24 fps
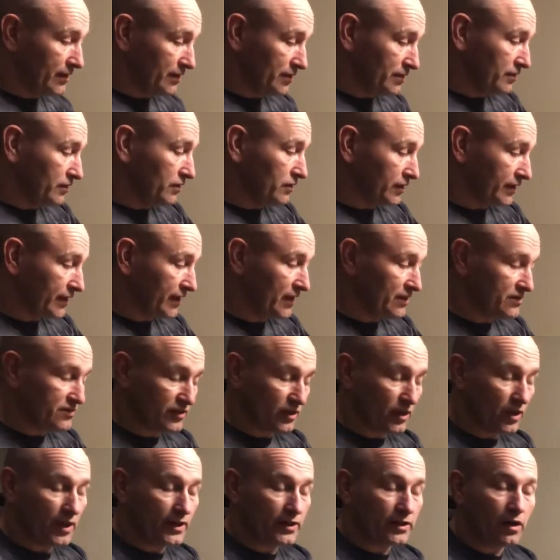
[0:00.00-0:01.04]
The kits that
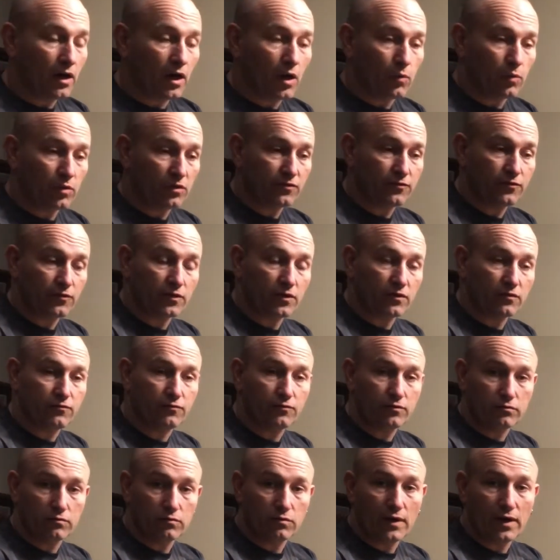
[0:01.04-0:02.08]
I got were for
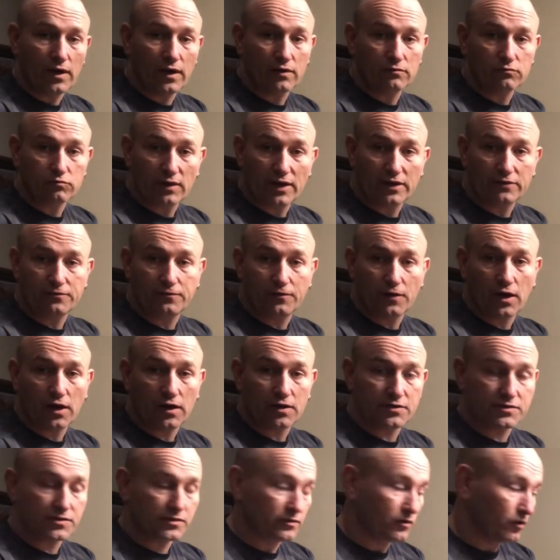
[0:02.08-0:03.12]
red
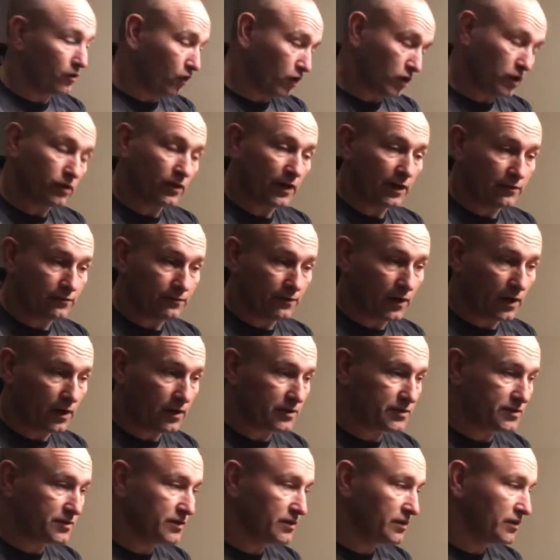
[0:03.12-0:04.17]
fox or gray
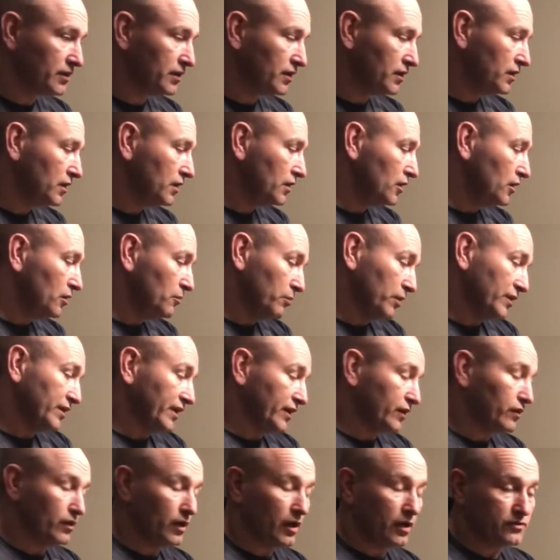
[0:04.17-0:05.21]
fox, but they
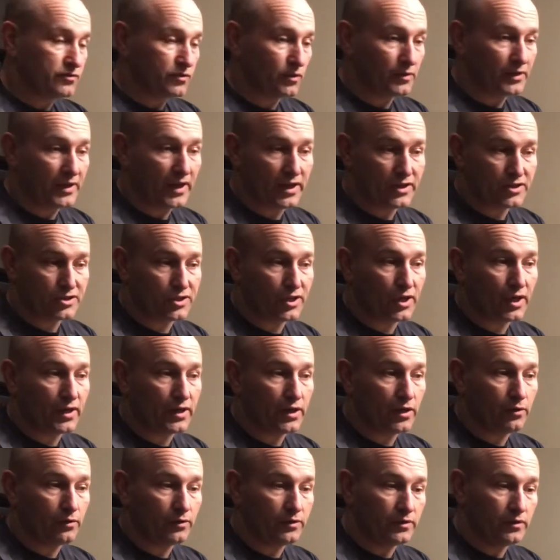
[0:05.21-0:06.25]
could also catch
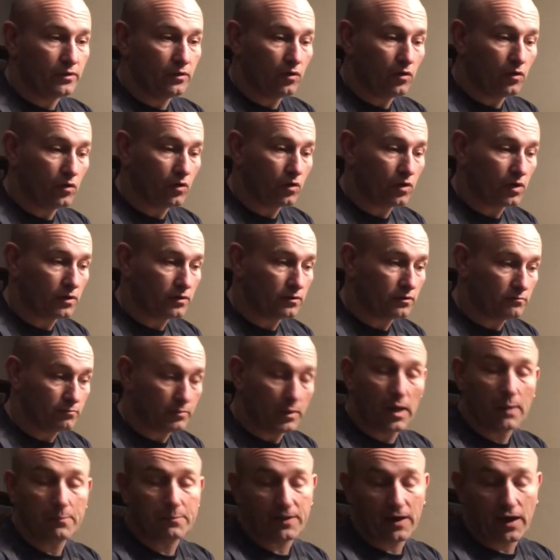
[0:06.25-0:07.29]
coyote or
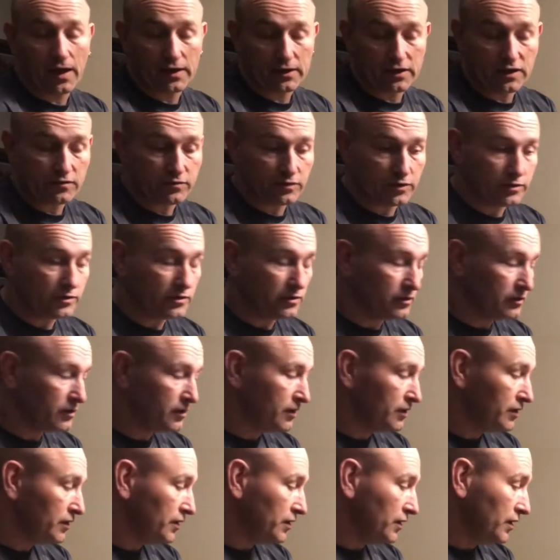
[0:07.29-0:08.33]
bobcat even.
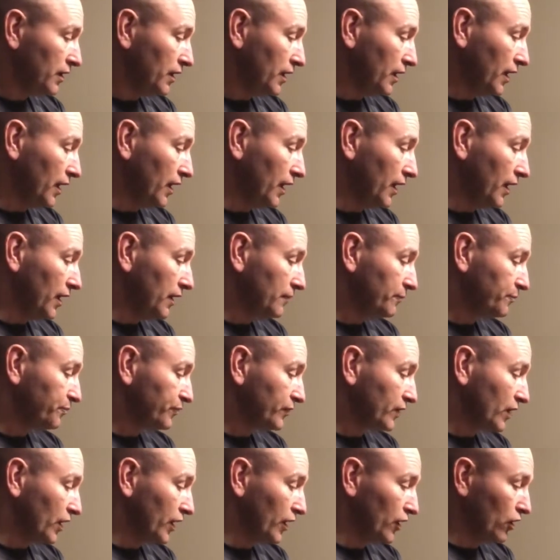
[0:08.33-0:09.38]

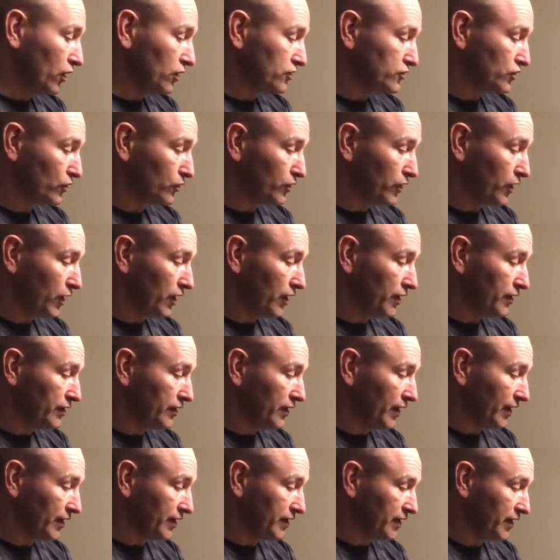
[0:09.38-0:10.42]
I also got
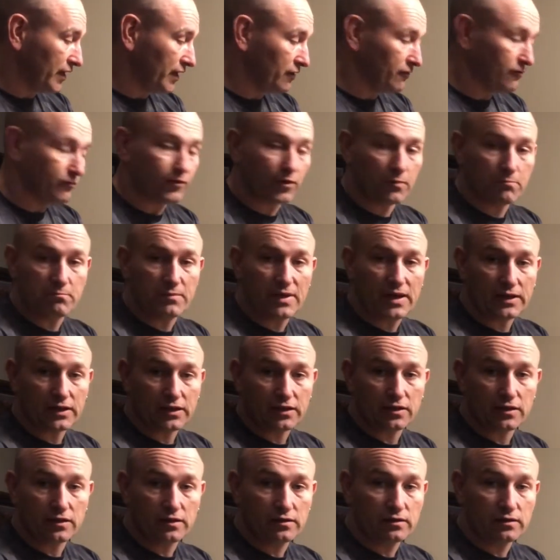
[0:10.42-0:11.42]
a kit for mink.